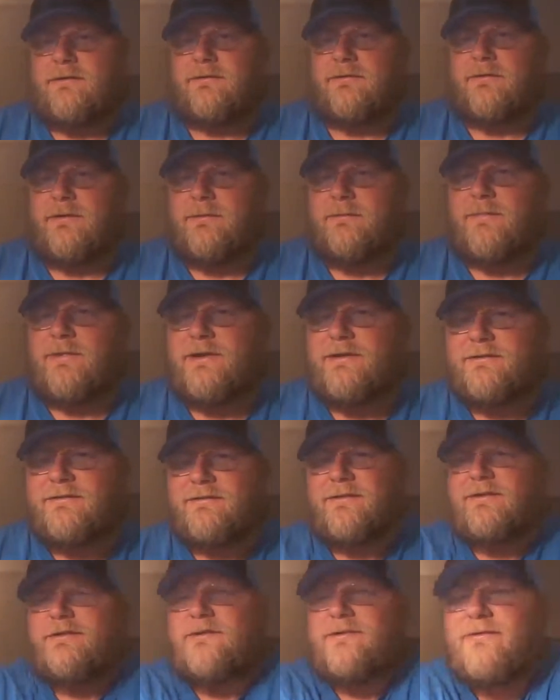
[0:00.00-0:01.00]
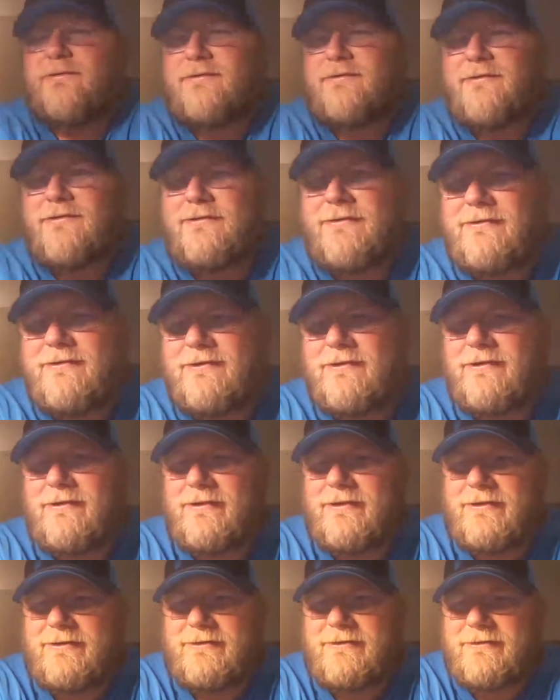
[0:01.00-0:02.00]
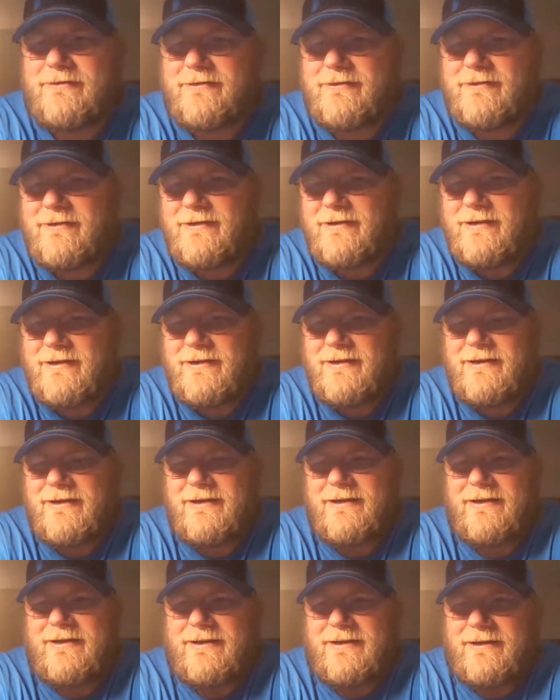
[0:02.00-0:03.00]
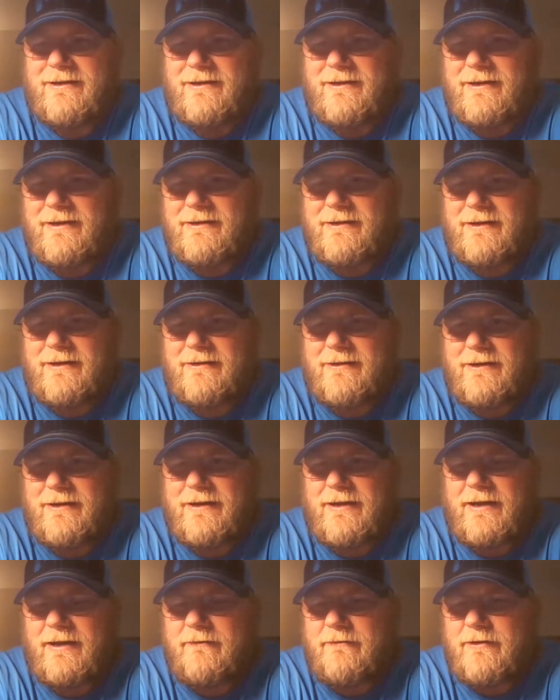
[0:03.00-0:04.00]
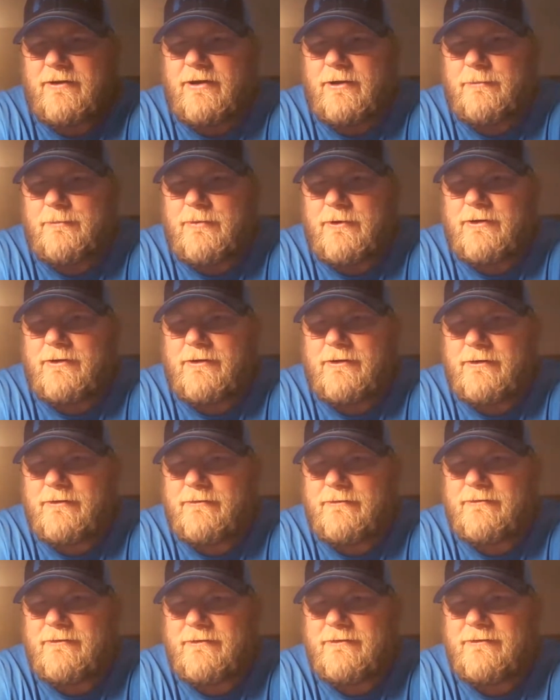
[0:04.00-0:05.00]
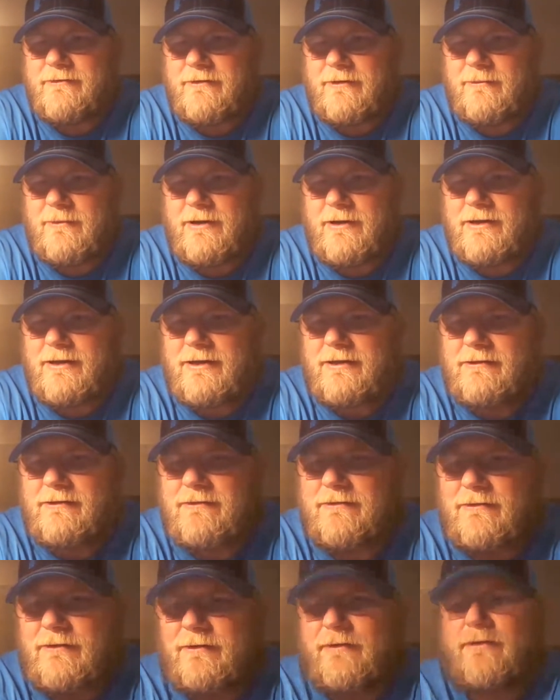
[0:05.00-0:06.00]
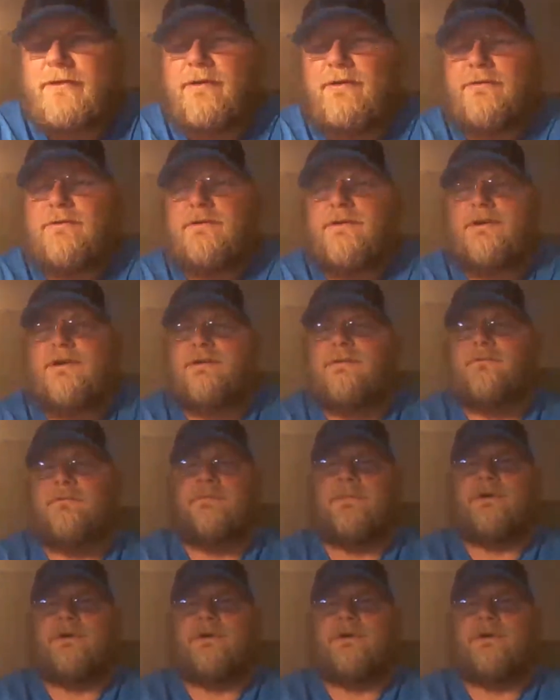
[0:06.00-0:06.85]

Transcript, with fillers: Slim baits the Huddleston Deluxe. And now that I have a couple of Huddlestons, I might have to start throwing them,